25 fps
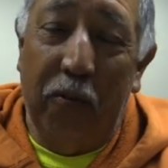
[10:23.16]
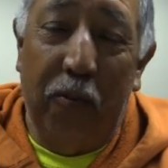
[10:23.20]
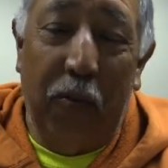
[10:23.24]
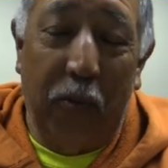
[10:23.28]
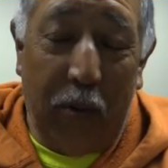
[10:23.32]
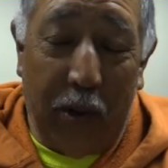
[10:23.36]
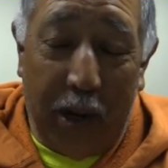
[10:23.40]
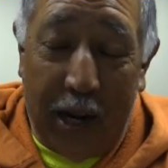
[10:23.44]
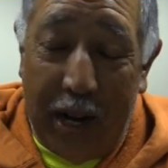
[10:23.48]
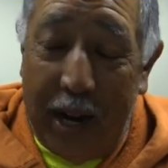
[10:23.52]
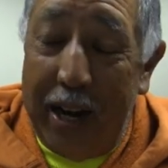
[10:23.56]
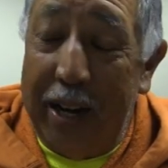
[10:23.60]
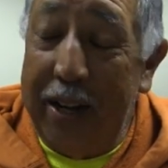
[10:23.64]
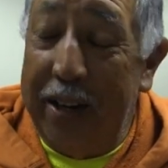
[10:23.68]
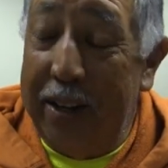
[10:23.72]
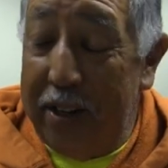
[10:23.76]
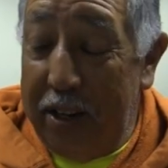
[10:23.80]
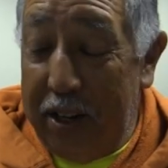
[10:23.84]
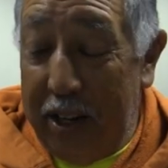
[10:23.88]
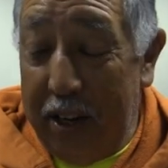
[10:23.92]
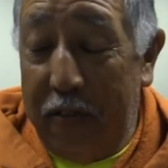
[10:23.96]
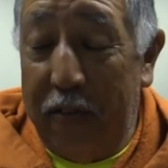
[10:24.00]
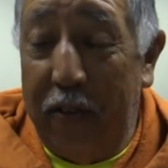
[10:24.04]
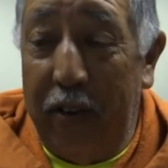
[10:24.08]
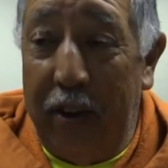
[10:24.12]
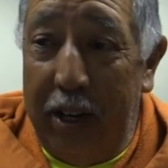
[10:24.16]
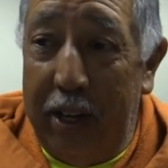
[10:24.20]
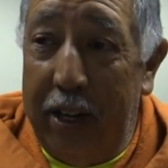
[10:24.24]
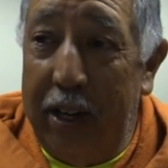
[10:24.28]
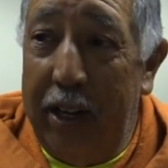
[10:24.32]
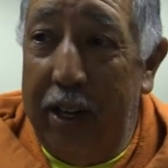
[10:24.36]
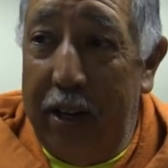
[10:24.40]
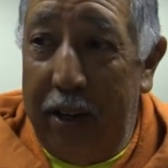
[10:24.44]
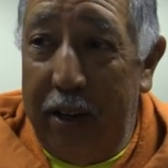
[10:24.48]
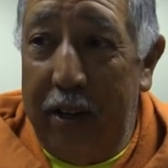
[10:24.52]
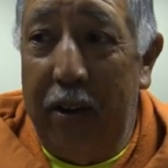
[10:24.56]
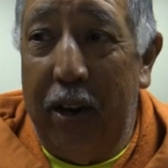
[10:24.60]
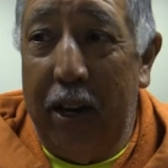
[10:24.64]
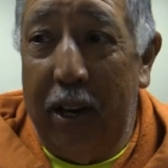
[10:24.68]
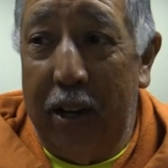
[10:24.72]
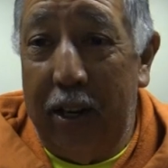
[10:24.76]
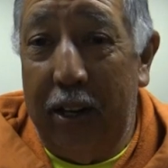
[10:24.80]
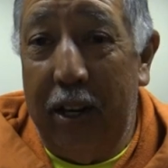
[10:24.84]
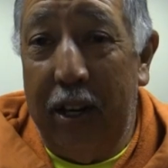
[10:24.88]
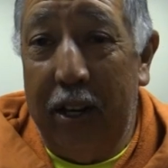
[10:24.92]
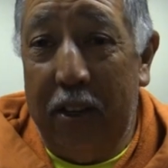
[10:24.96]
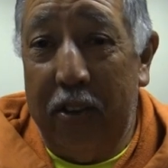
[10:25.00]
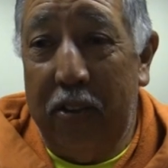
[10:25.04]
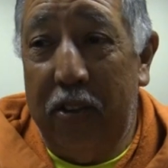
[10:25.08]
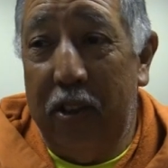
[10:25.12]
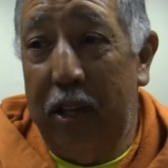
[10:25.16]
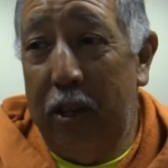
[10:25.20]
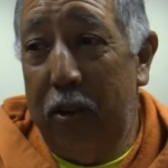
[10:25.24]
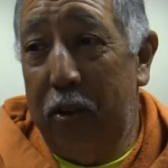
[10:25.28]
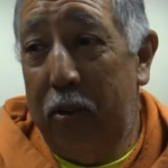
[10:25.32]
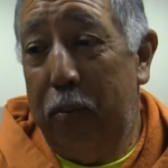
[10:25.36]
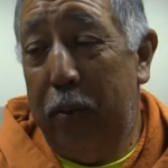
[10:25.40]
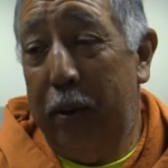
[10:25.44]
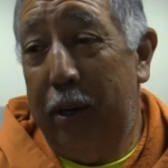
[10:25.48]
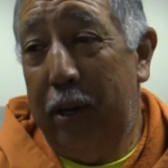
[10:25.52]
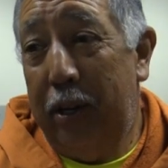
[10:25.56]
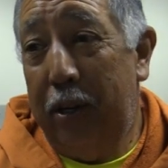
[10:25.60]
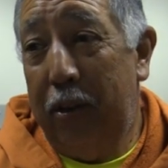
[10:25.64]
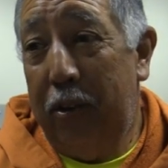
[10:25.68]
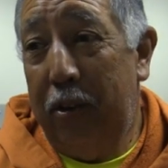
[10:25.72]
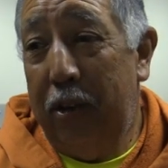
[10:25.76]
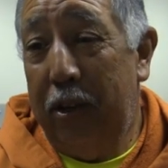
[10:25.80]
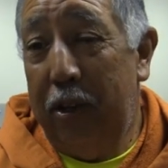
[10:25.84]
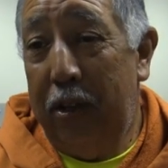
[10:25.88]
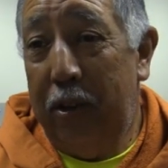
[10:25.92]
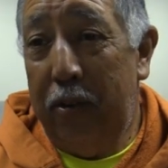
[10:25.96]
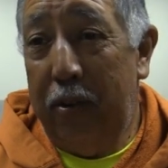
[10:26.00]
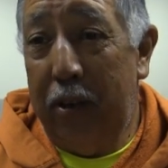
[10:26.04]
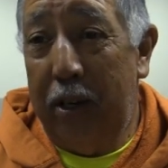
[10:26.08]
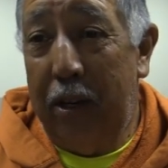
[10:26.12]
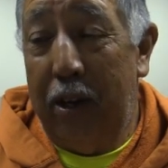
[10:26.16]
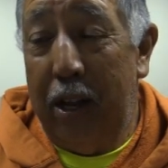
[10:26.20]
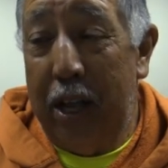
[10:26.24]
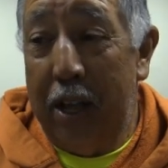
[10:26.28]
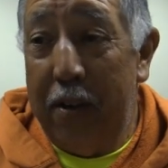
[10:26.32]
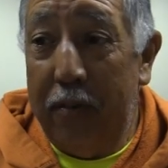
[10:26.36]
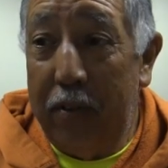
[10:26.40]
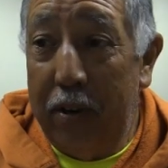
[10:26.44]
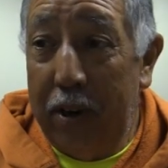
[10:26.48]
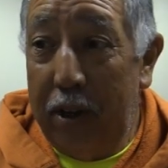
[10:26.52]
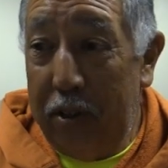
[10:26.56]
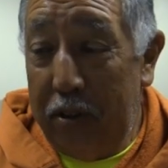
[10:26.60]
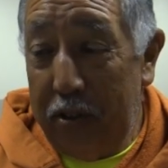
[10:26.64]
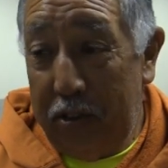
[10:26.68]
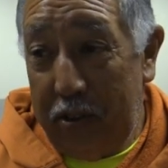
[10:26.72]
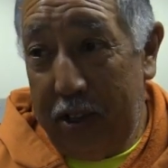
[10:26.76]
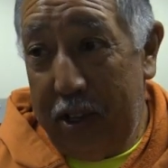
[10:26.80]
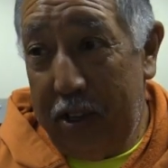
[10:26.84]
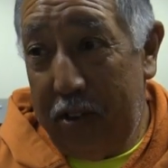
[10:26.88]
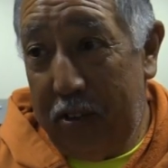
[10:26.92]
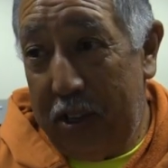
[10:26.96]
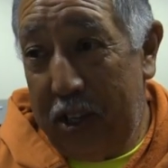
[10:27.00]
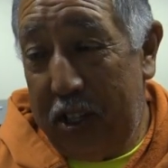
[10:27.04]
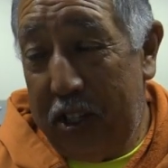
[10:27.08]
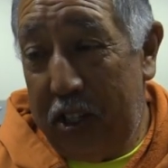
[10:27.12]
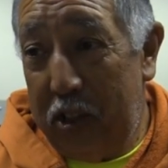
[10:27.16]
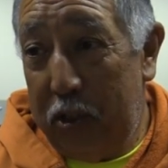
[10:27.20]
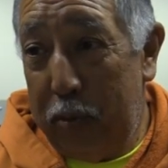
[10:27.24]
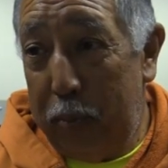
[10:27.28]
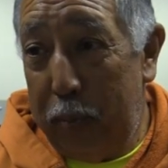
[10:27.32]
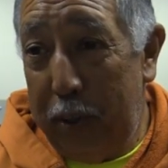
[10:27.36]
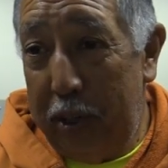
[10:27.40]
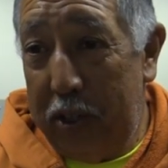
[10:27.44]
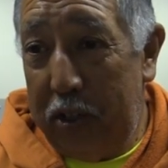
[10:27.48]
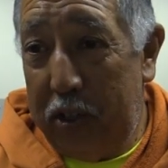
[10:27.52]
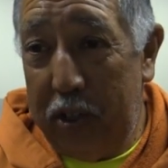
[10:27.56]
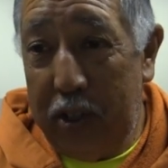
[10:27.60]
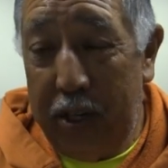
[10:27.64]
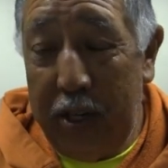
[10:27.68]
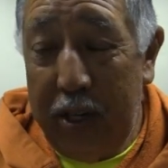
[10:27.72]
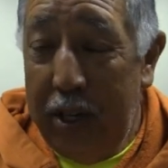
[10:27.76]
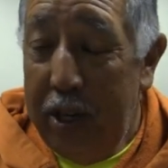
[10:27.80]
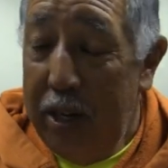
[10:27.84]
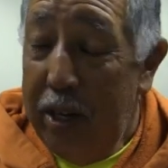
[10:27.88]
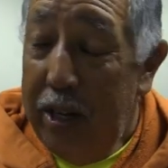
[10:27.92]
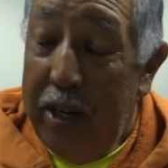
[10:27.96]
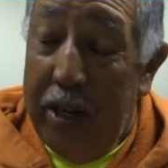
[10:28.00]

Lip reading: Right, definitely. And like I said, it's been really good, having all those kids I just mentioned.